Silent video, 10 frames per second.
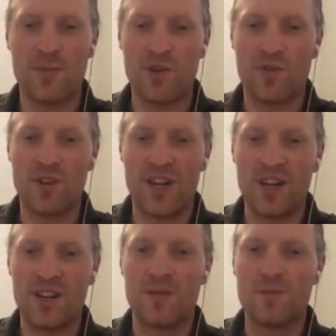Number
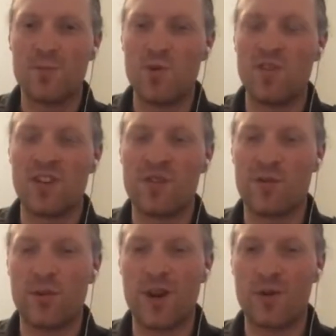3, moving
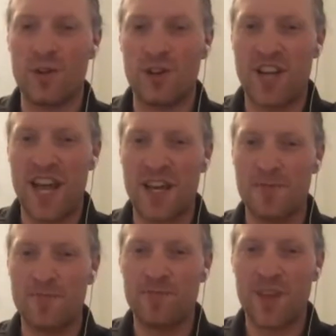throughout your day.